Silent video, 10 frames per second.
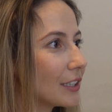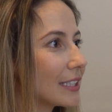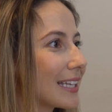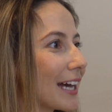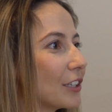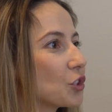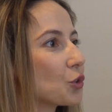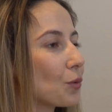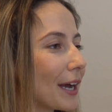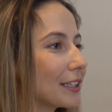you decided
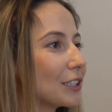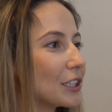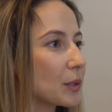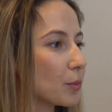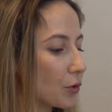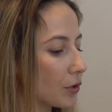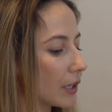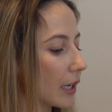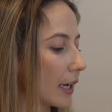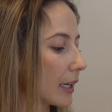to write this
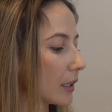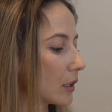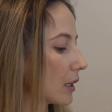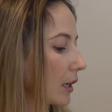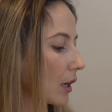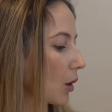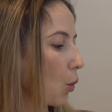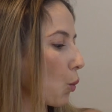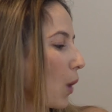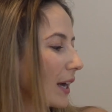book and
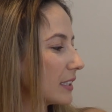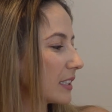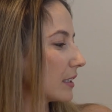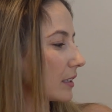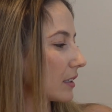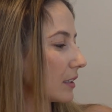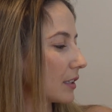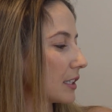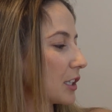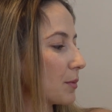what
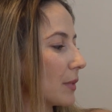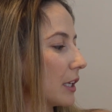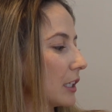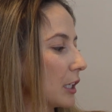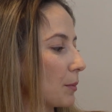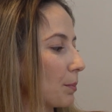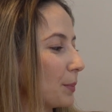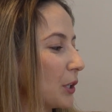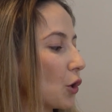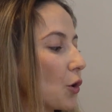does it mean, the
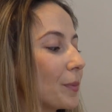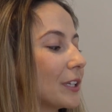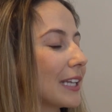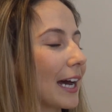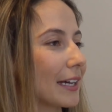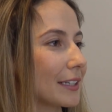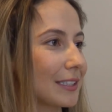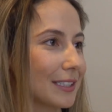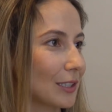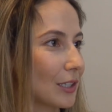Pioppi diet?